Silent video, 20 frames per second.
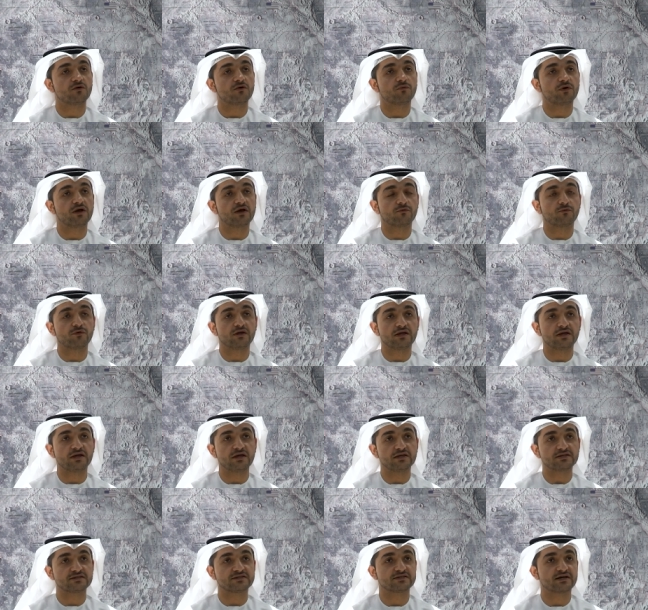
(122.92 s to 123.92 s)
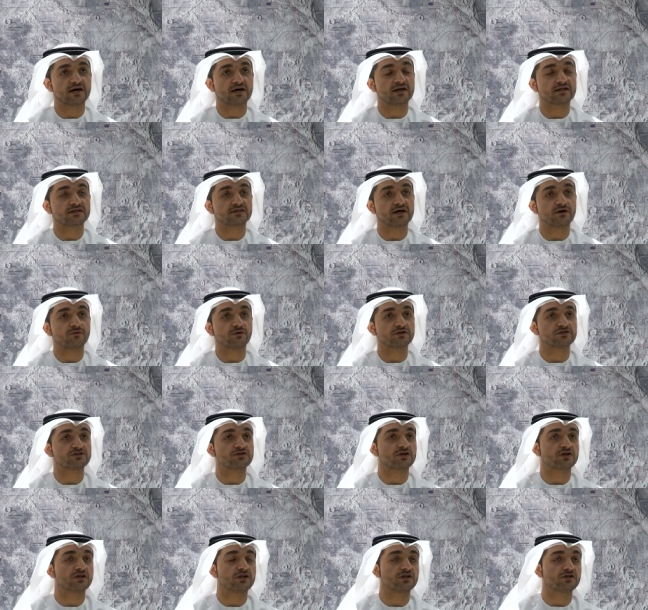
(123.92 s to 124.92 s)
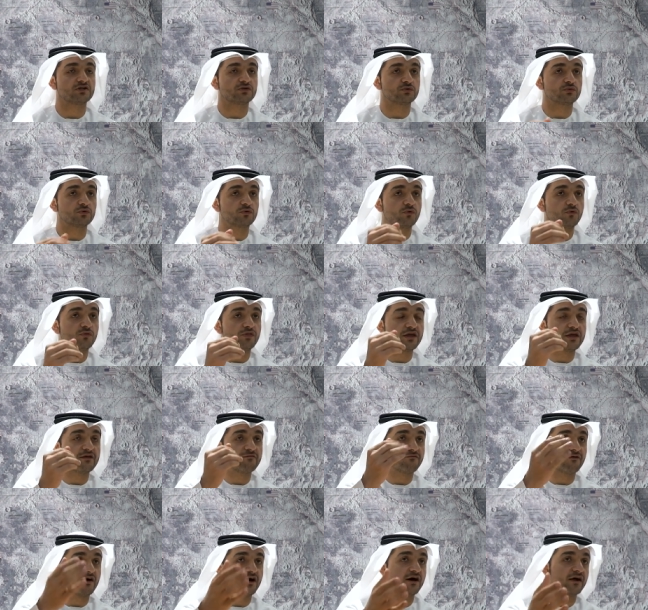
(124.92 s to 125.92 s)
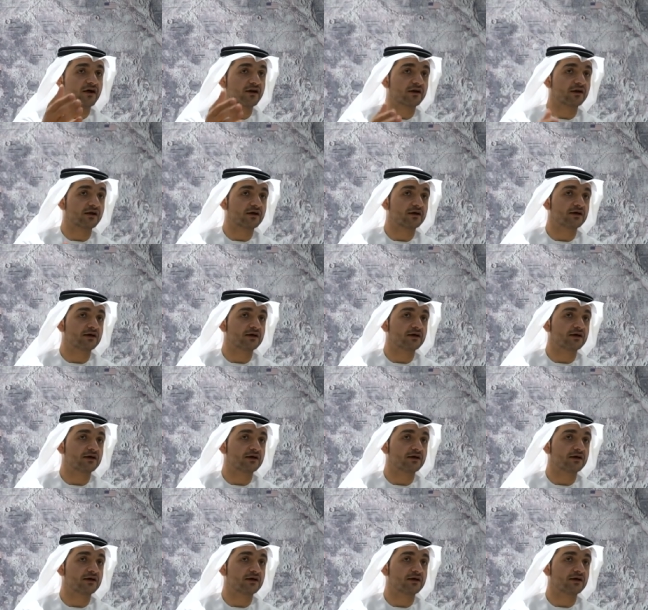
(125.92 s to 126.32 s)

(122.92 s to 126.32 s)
where we start our journey to the far,